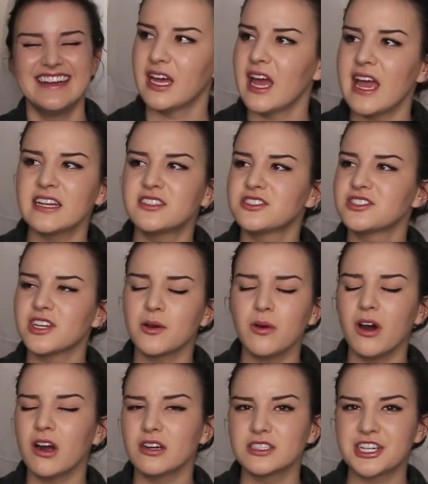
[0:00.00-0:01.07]
It's so
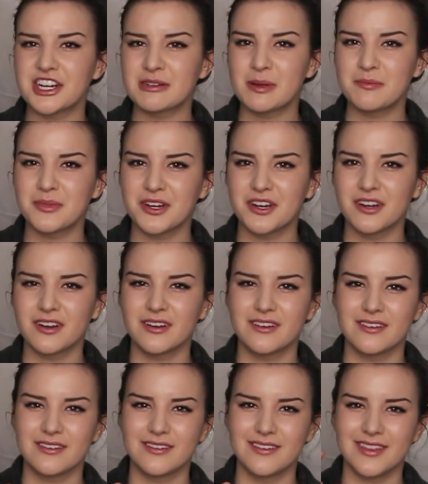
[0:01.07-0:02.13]
hard to
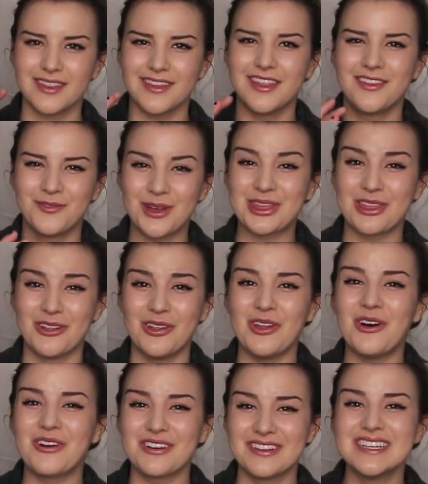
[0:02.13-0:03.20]
remember with the
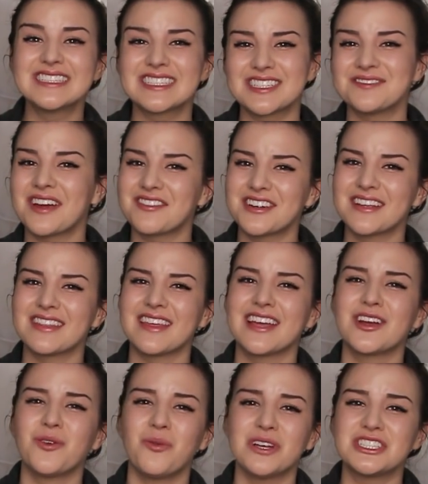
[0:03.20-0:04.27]
long list of
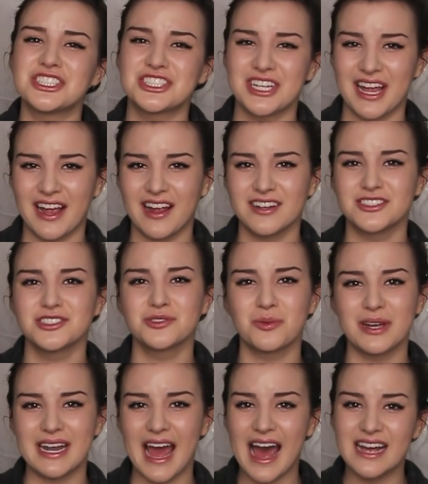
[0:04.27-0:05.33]
everything, what's changed,
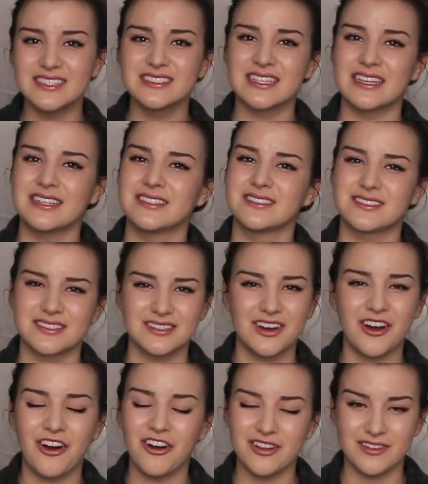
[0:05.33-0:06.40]
what hasn't,
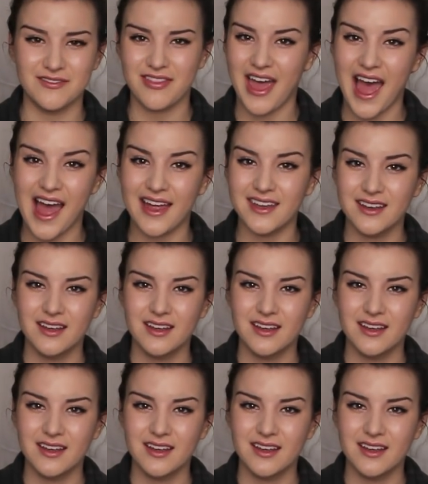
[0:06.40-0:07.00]
all of that.